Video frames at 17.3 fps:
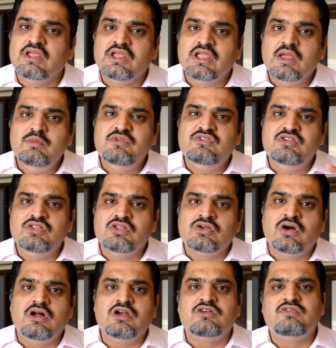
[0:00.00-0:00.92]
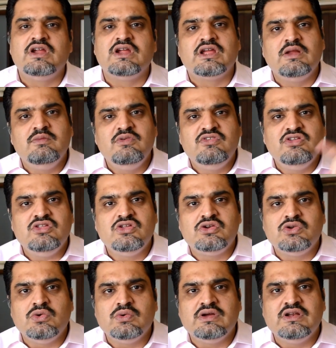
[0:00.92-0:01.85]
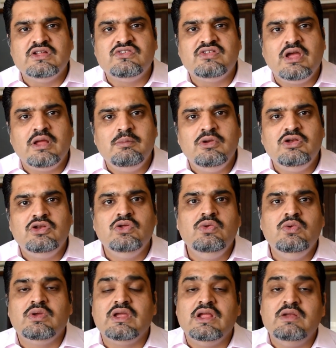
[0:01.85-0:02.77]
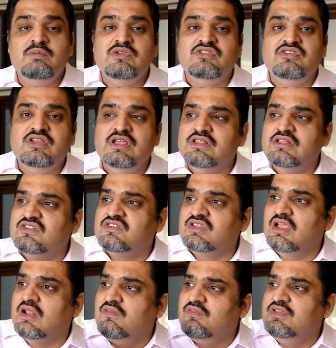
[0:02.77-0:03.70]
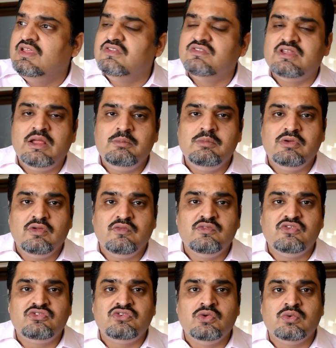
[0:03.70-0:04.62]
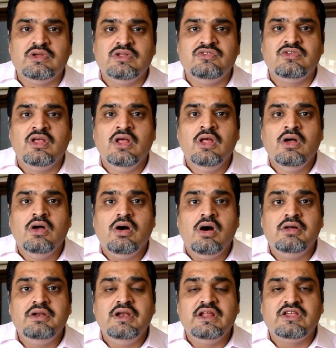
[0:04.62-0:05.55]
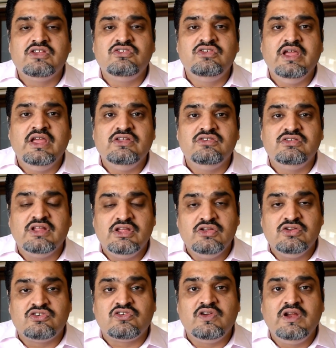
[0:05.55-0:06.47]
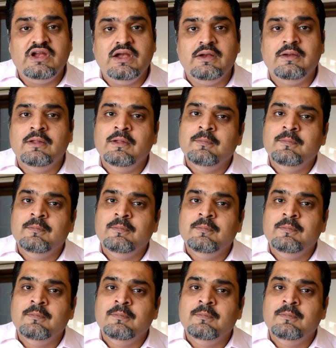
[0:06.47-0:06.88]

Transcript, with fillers: Can we see the contract? Can we see the token assignment to you? Can we see the sale of the assignment of those tokens on an exchange that you traded?